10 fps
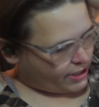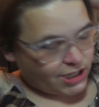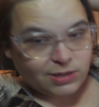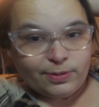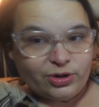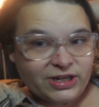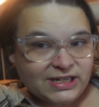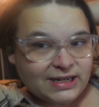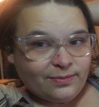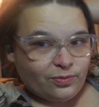the spooky
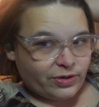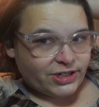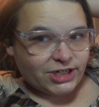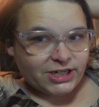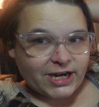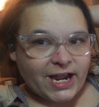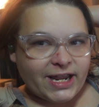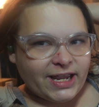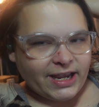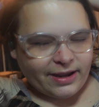team, which I
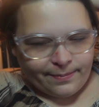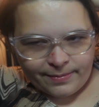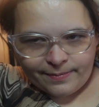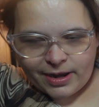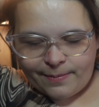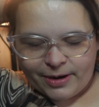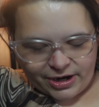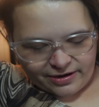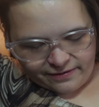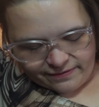am a
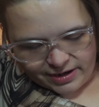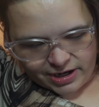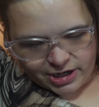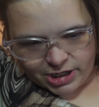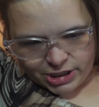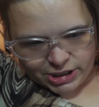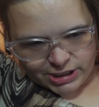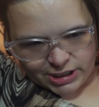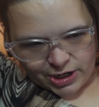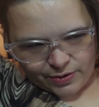part of.
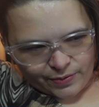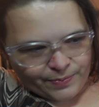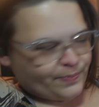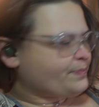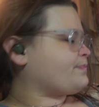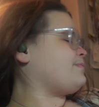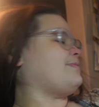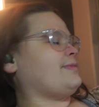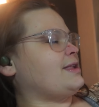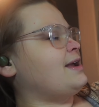So
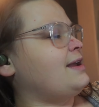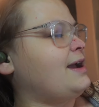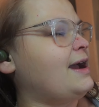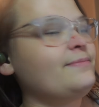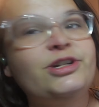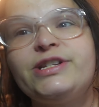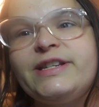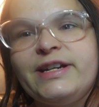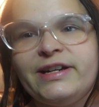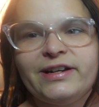I'm
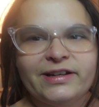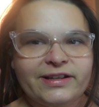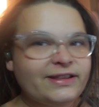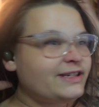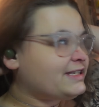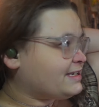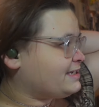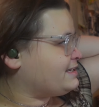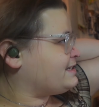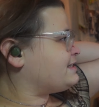just gonna
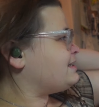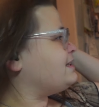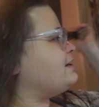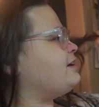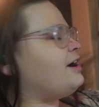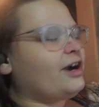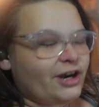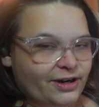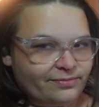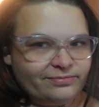listen
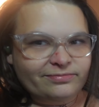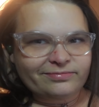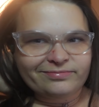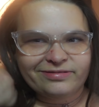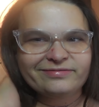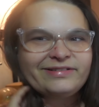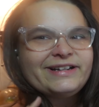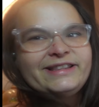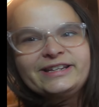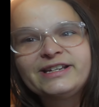or
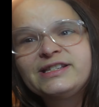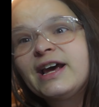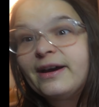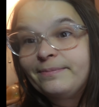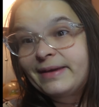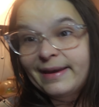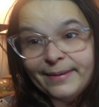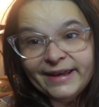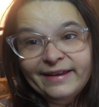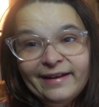read this.
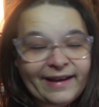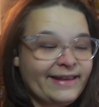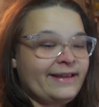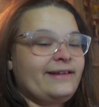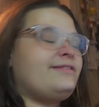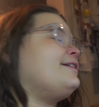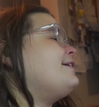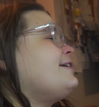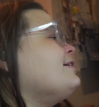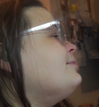Maybe I can get the
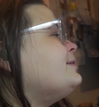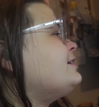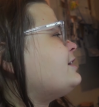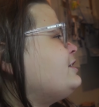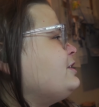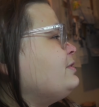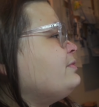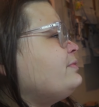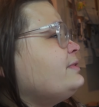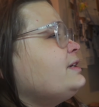audiobook
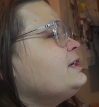too,